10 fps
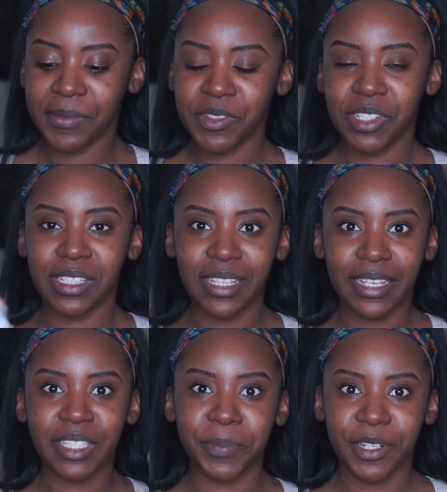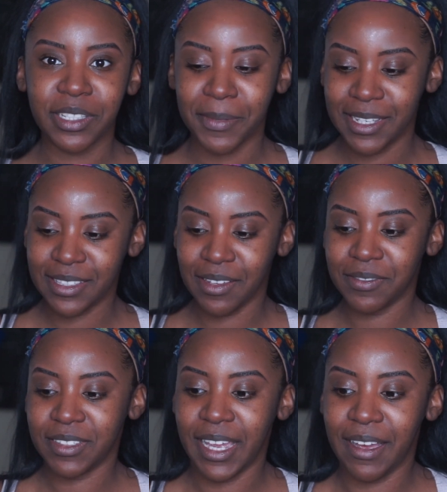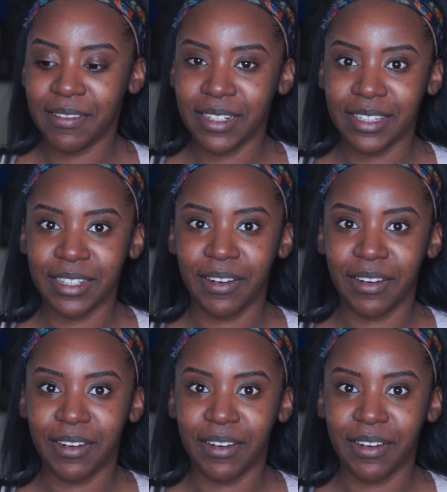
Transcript: just to like spritz myself down in the